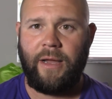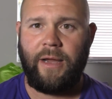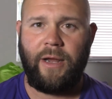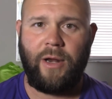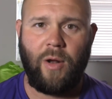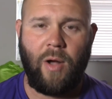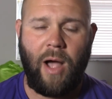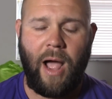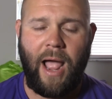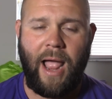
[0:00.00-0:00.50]

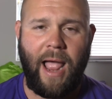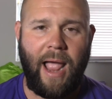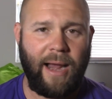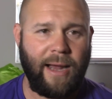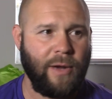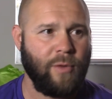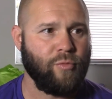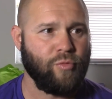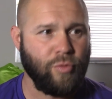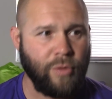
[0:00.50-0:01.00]
you know, I
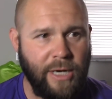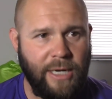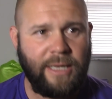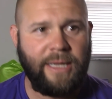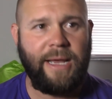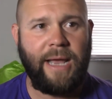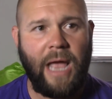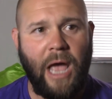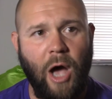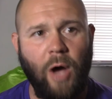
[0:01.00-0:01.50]
can
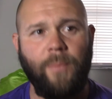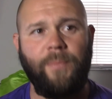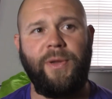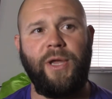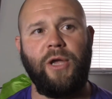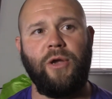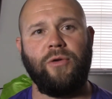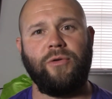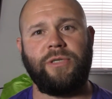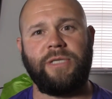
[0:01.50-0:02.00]
really help
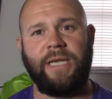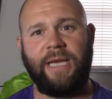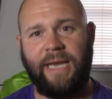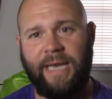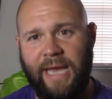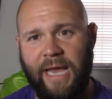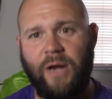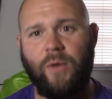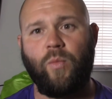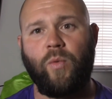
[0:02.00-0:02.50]
you to
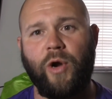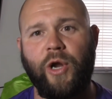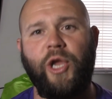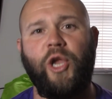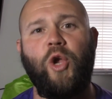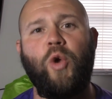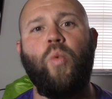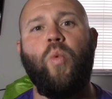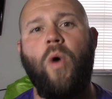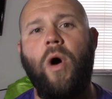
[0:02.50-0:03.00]
get where
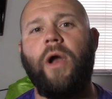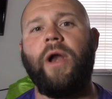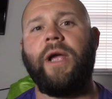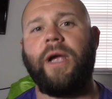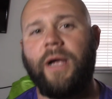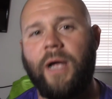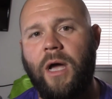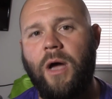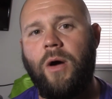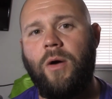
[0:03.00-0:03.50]
you want to
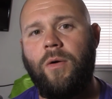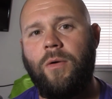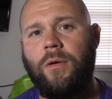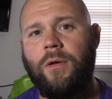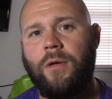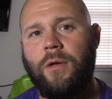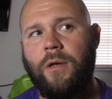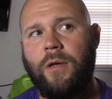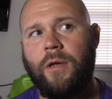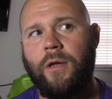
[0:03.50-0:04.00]
go.
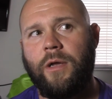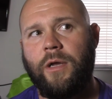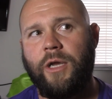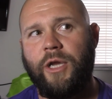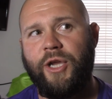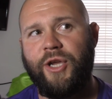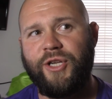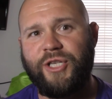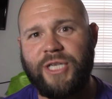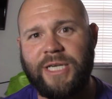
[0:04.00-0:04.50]

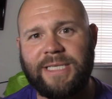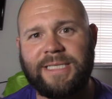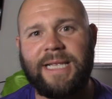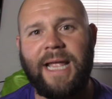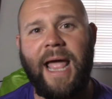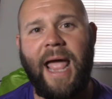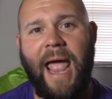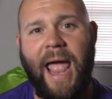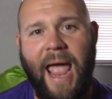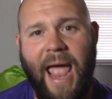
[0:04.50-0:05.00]
You just
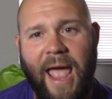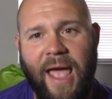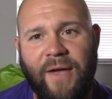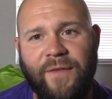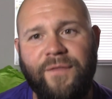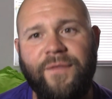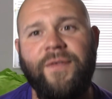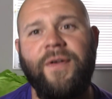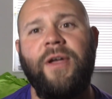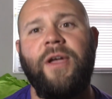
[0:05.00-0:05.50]

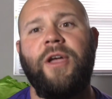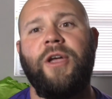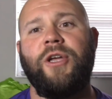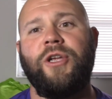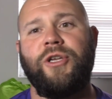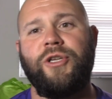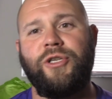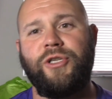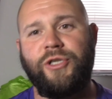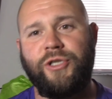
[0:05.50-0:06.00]
have
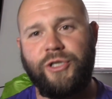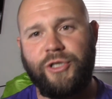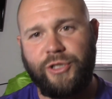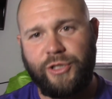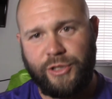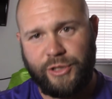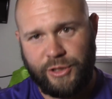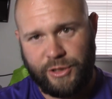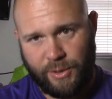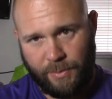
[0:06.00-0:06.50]

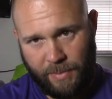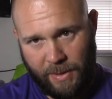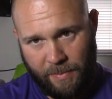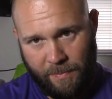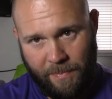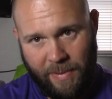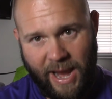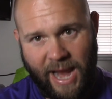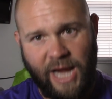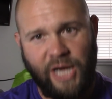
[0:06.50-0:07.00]
to be
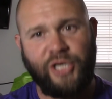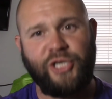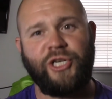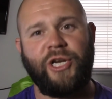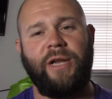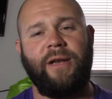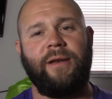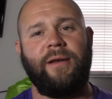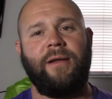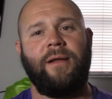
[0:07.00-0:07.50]

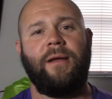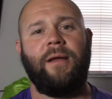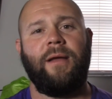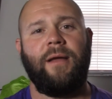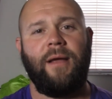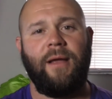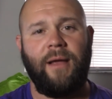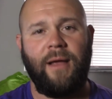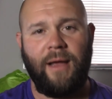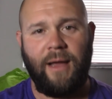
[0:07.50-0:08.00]
patient
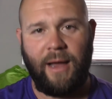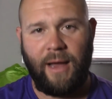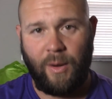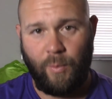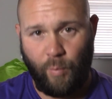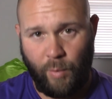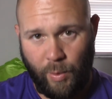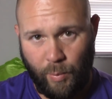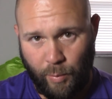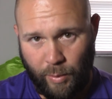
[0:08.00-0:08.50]

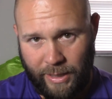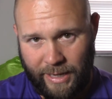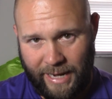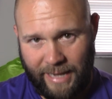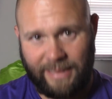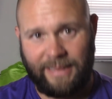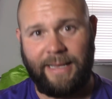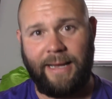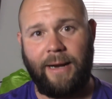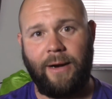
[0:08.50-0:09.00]
and we will
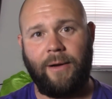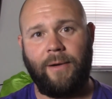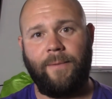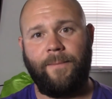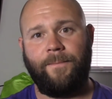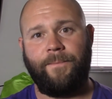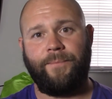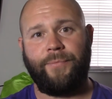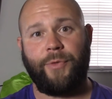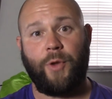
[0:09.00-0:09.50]
get there.
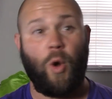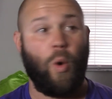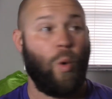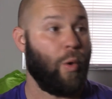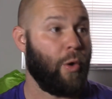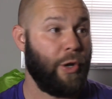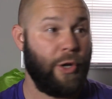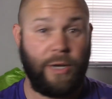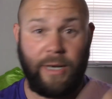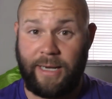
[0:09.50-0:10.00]

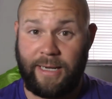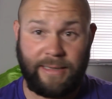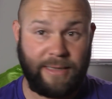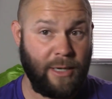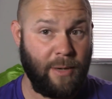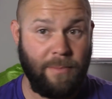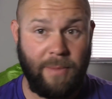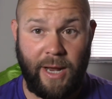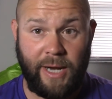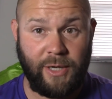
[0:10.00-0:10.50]
Or you can get
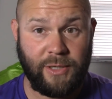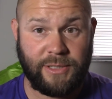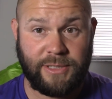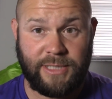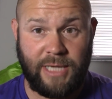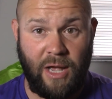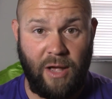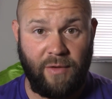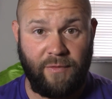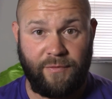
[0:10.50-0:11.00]
there by
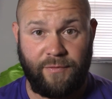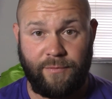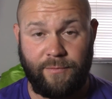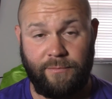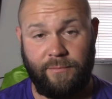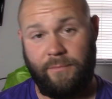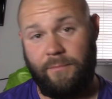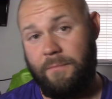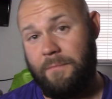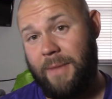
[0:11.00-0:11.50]
yourself.
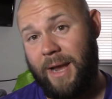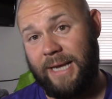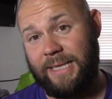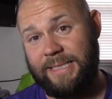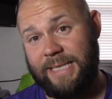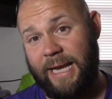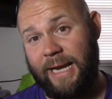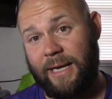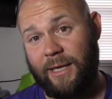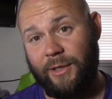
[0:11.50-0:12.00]
May
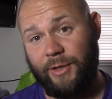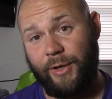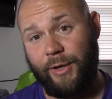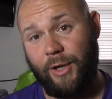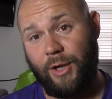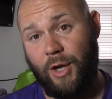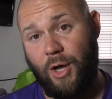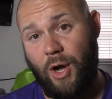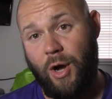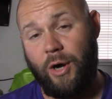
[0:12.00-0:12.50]
take a
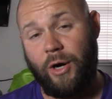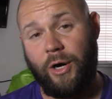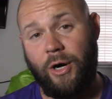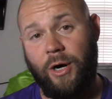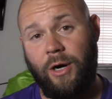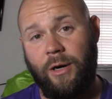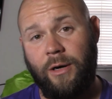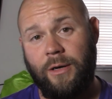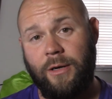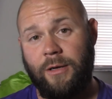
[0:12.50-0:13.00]
little
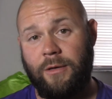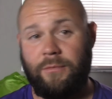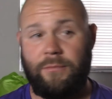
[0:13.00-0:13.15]
longer.